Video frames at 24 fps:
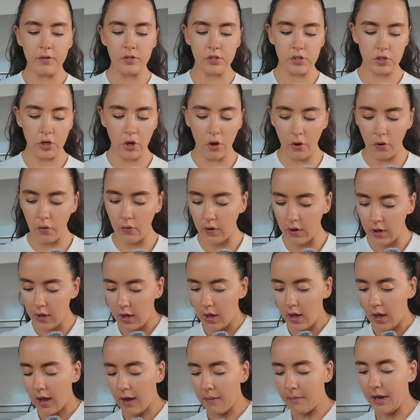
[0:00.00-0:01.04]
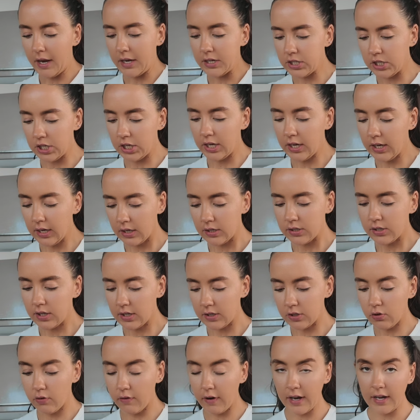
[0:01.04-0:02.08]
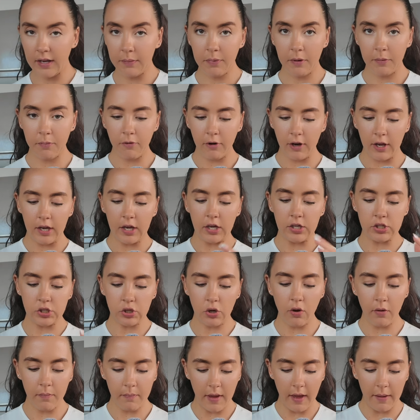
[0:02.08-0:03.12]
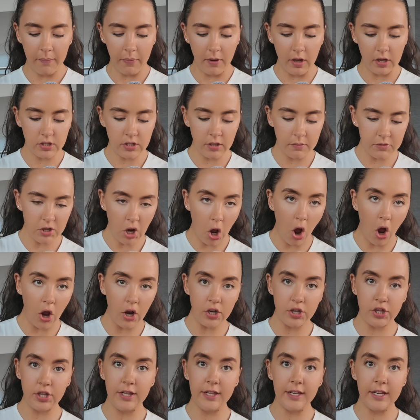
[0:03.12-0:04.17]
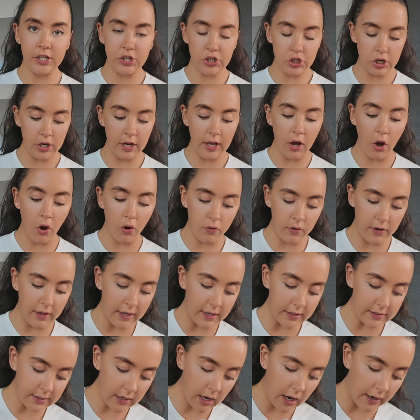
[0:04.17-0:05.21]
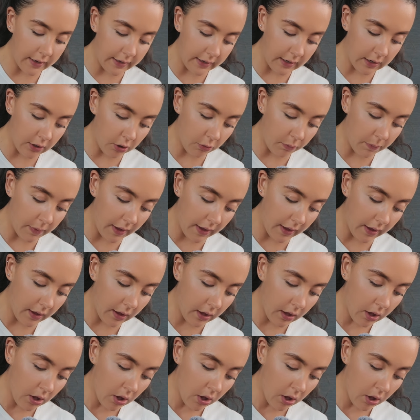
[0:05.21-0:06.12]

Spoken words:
So so there's already paprika, salt and pepper, so I'm literally only a tiny little bit